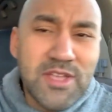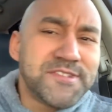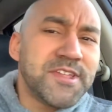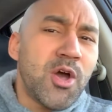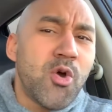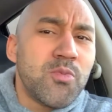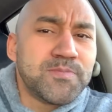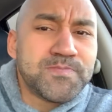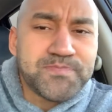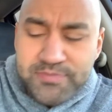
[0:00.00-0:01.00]
So
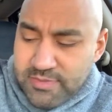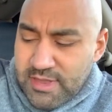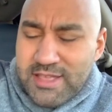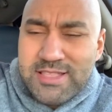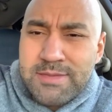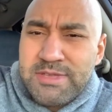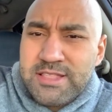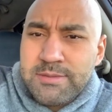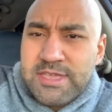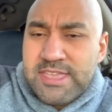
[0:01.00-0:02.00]
let
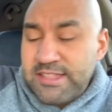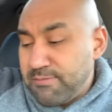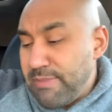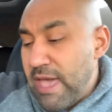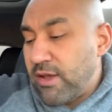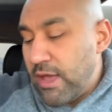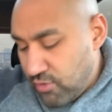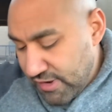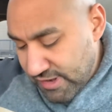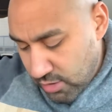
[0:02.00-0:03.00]
me get this
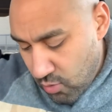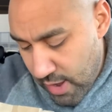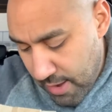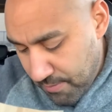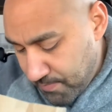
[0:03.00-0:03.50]
background noise out the way.